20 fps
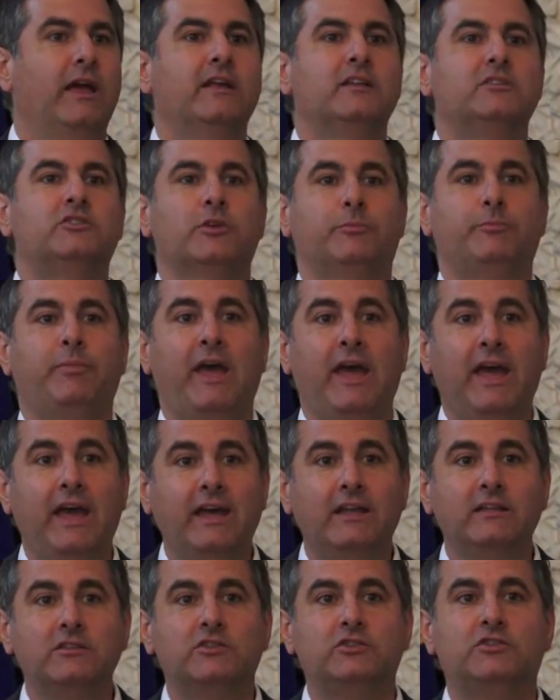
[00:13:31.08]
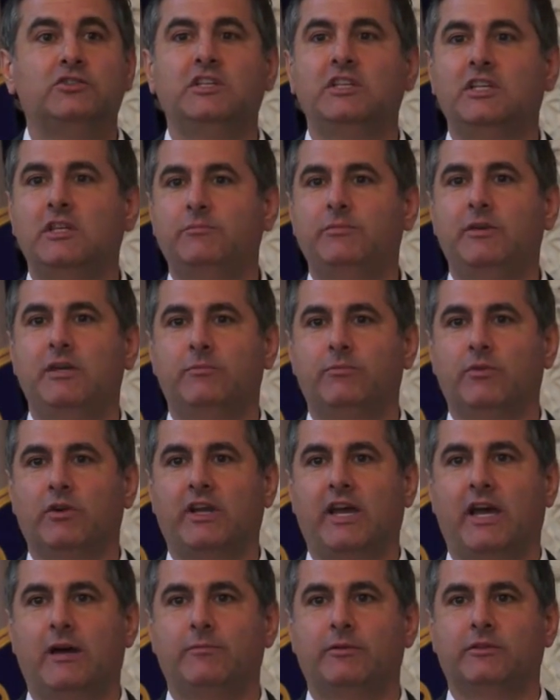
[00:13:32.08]
Japan's GDP per
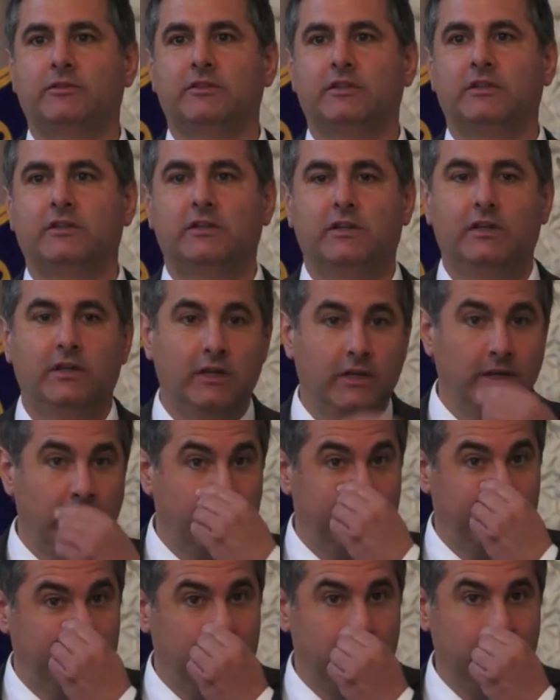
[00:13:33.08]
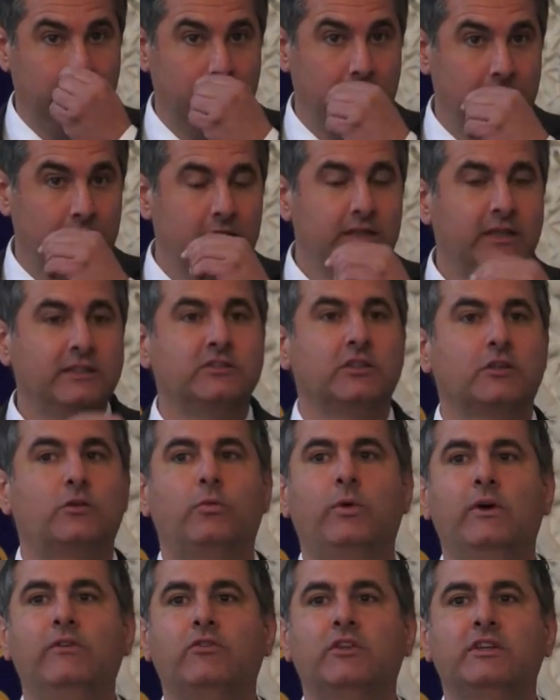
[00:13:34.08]
capita is
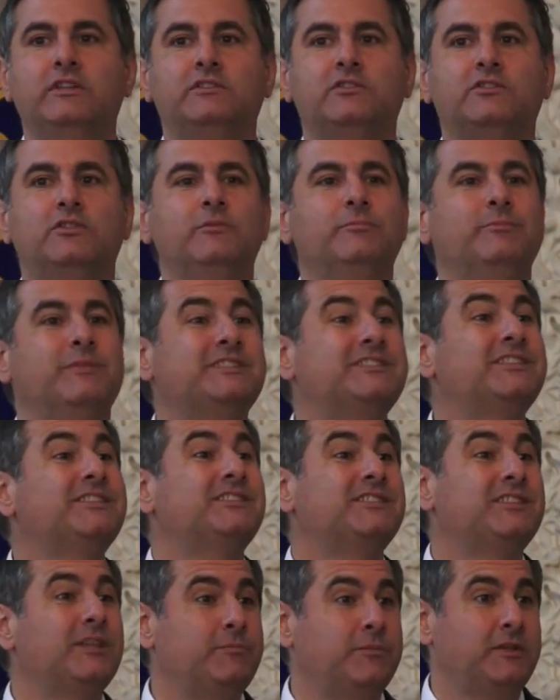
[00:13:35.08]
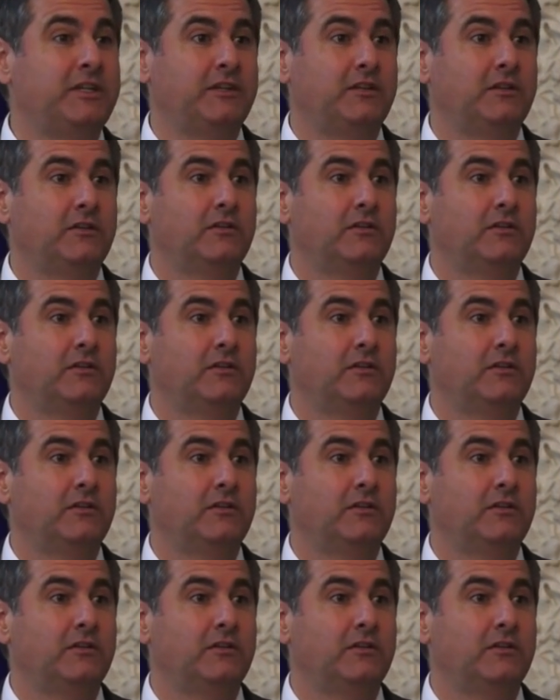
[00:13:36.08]
equivalent to Mississippi.